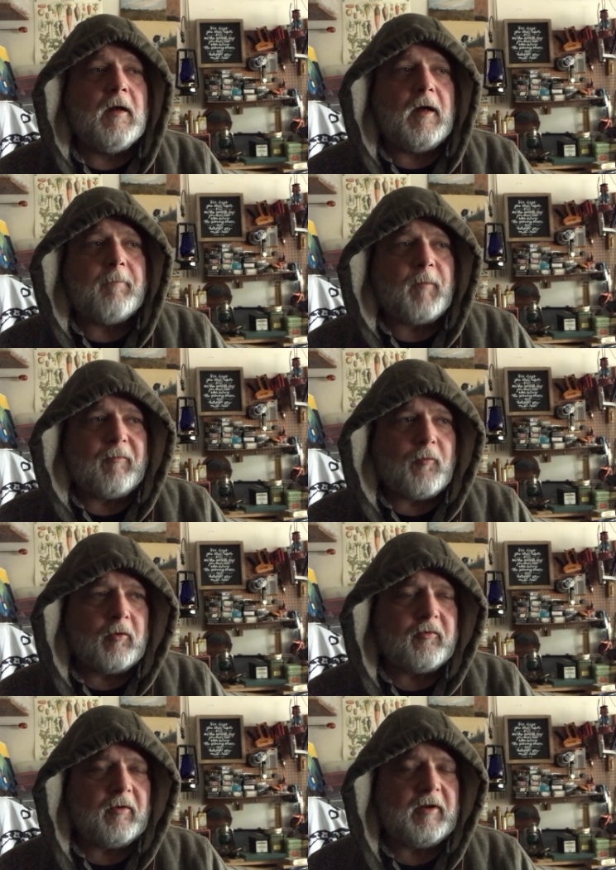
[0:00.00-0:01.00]
Um,
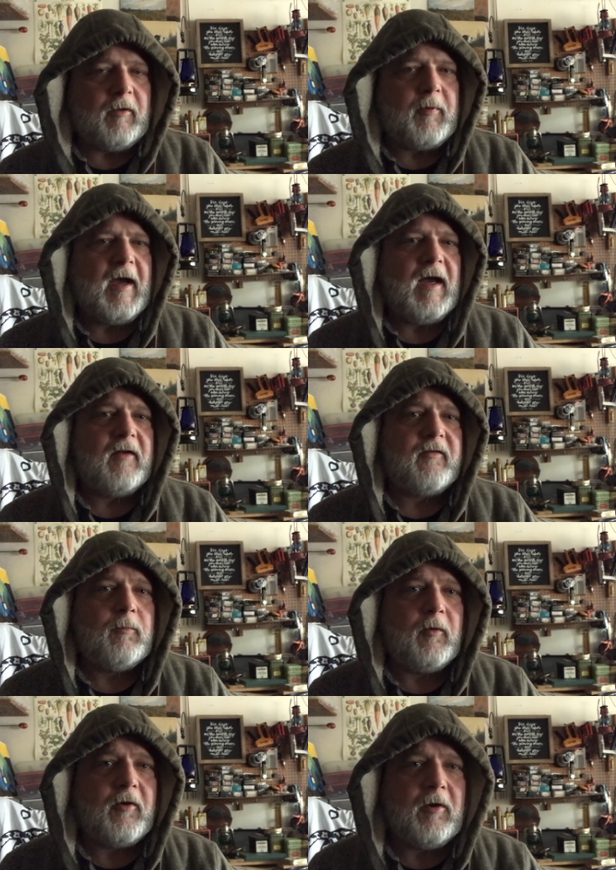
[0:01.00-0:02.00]
fortunately, in the
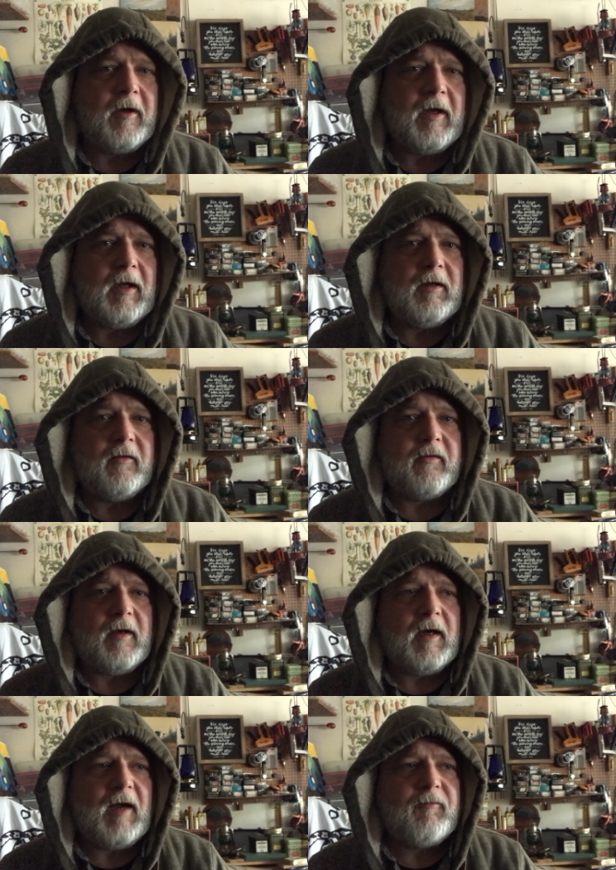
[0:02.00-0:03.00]
past with hurricanes,
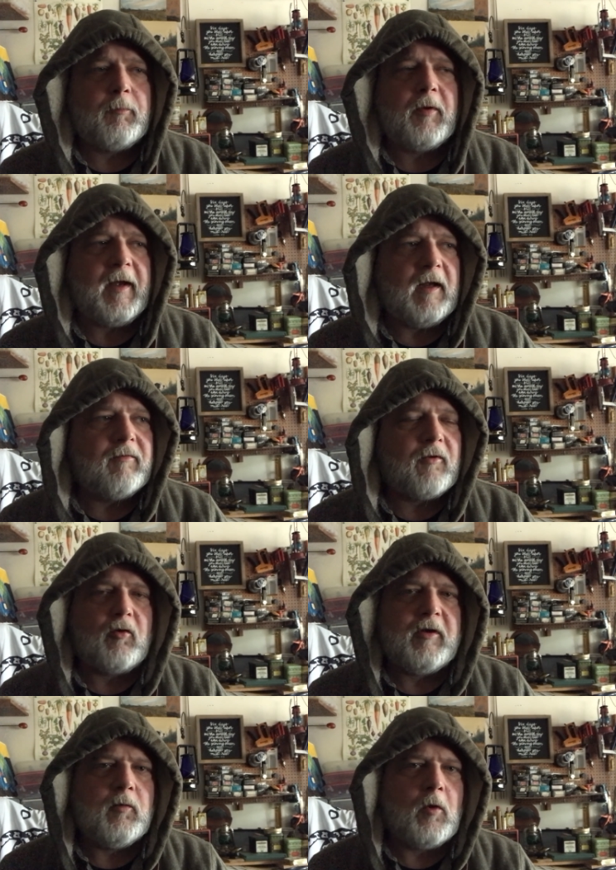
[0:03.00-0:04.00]
uh, I've planned for
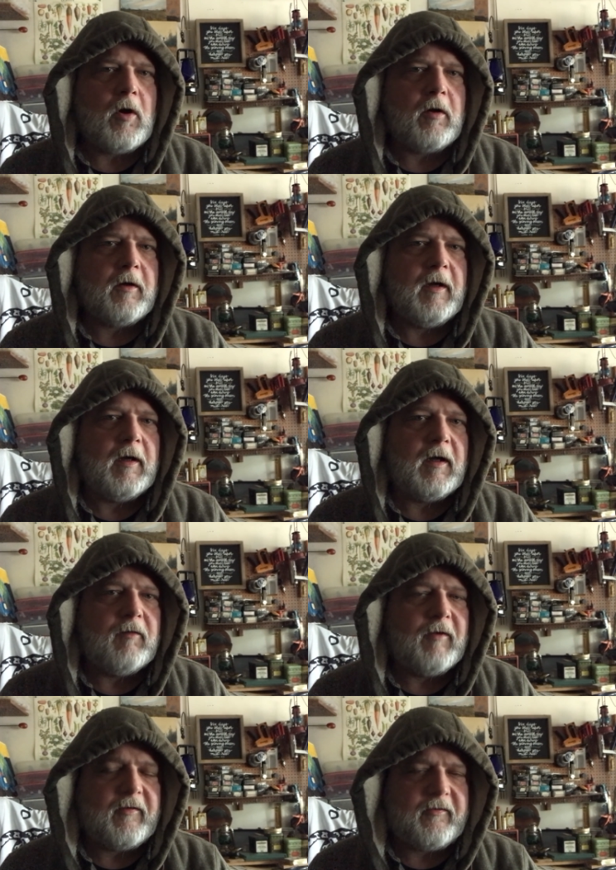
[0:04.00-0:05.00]
clean water and I
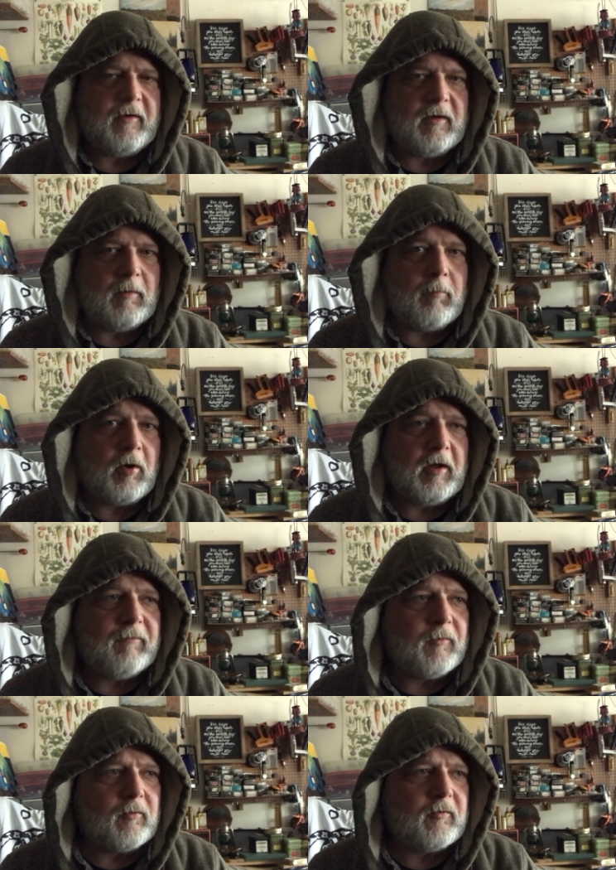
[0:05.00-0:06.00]
invested in a Berkey
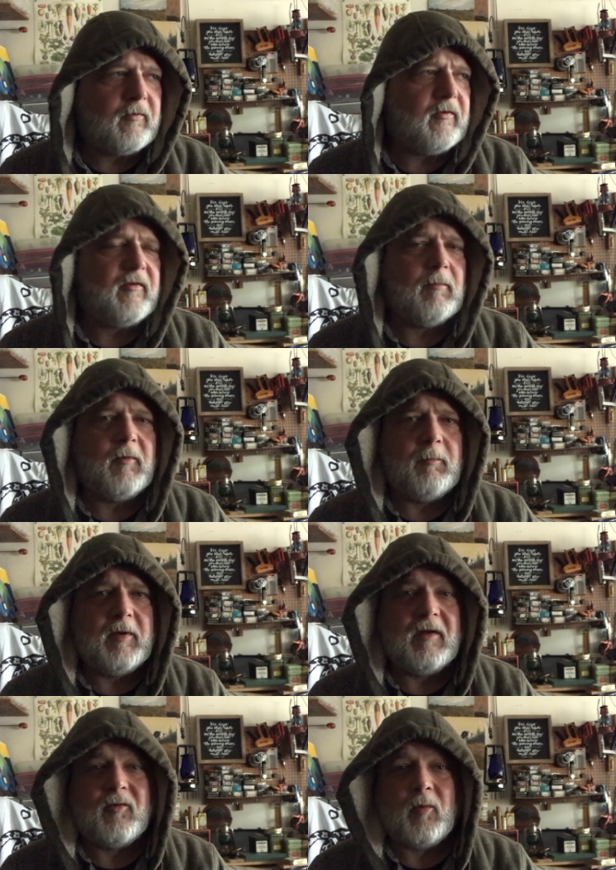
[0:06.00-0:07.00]
filter system, the
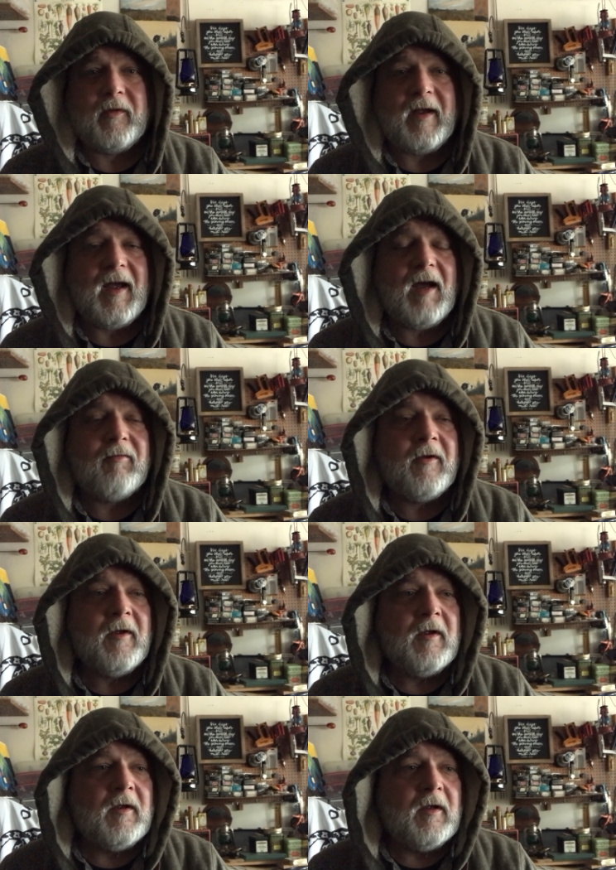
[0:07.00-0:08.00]
biggest one they have.
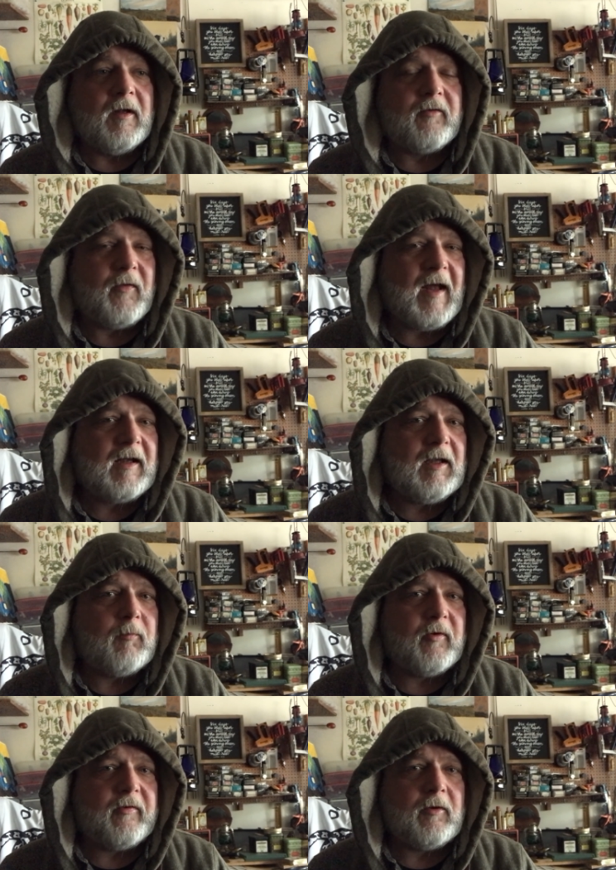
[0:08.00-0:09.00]
And so that
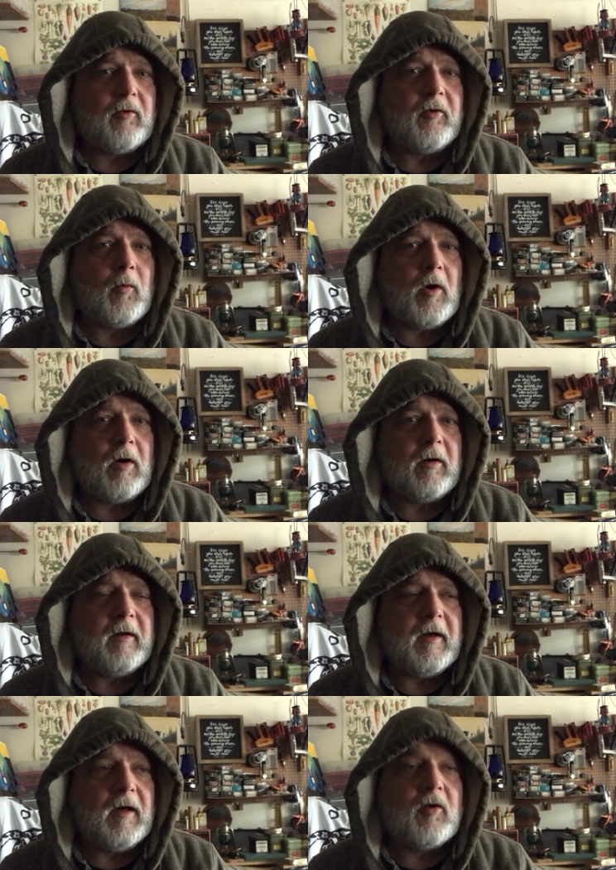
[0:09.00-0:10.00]
keeps us in clear
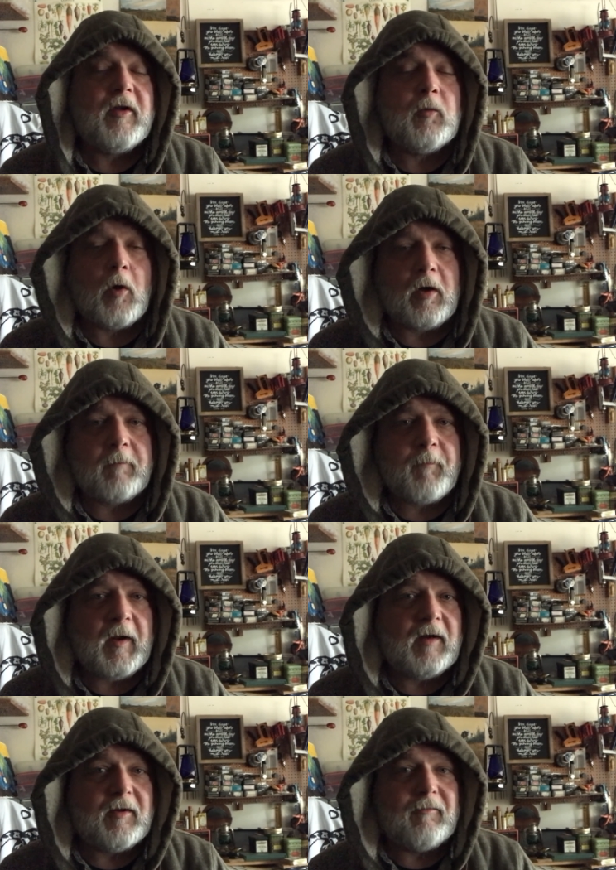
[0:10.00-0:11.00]
water, uh, clean water.
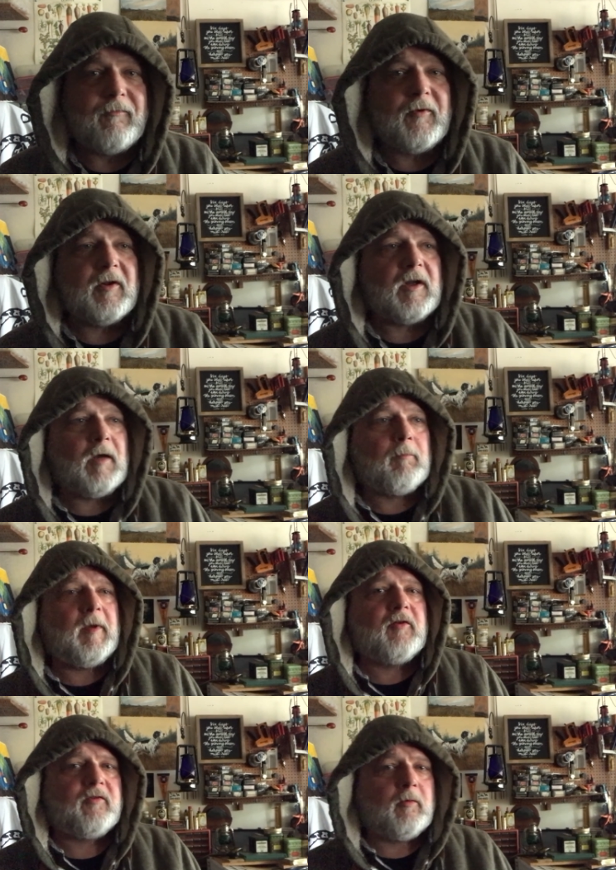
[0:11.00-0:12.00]
And I did fill it up and
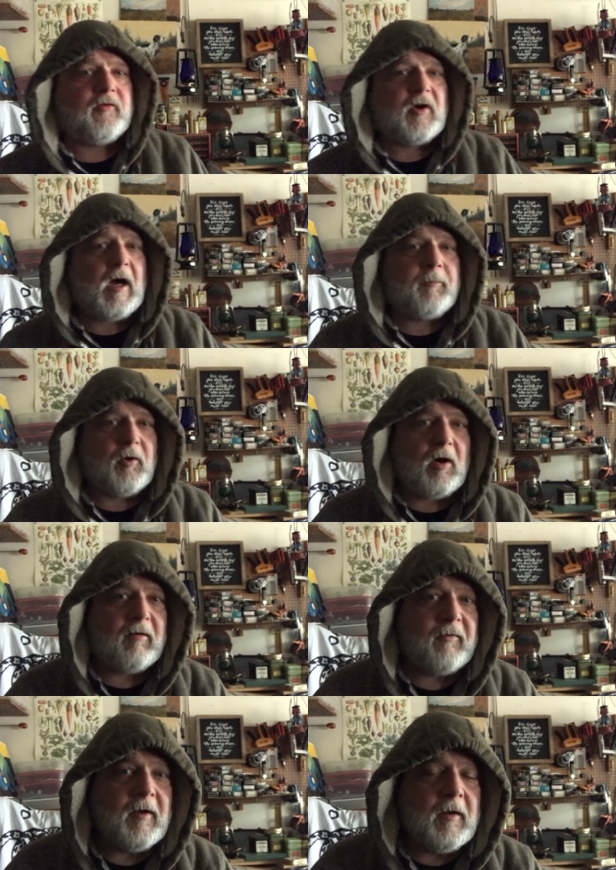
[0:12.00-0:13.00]
made sure it was topped
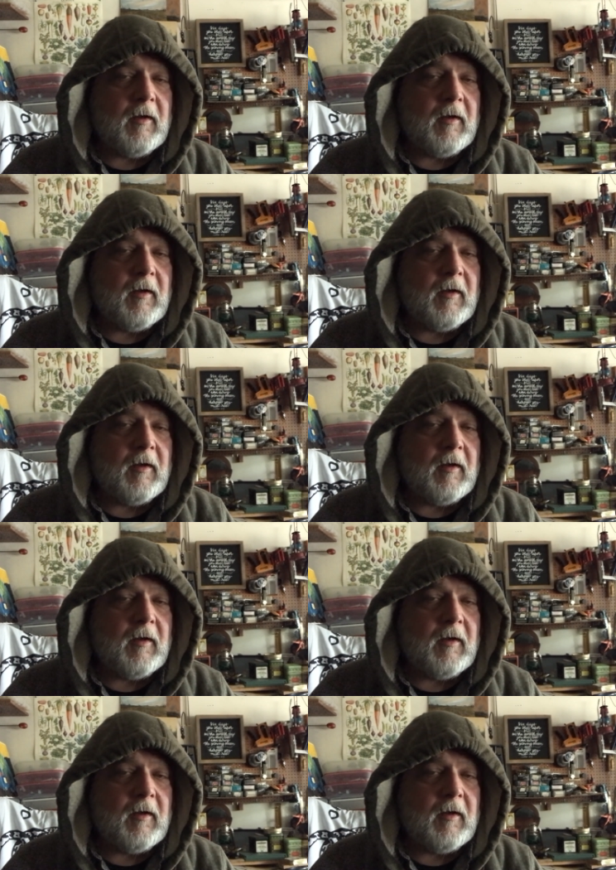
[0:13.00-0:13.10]
off